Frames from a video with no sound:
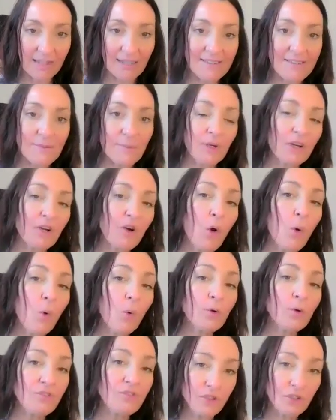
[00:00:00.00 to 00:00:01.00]
That's what
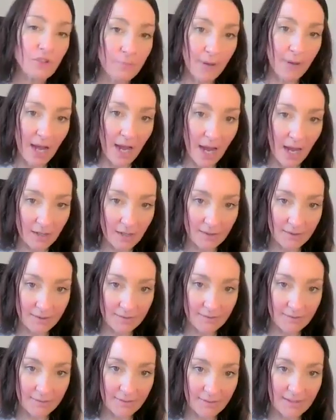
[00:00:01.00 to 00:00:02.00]
holds you back,
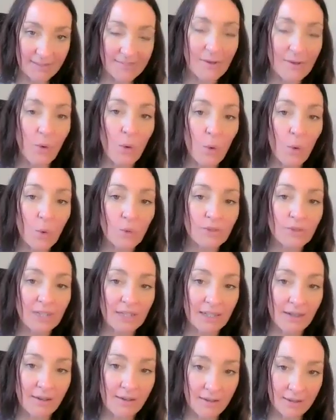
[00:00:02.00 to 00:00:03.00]
is
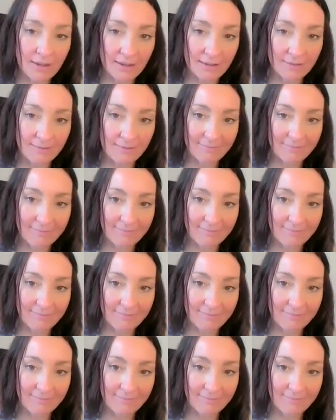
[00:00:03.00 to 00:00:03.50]
holding on.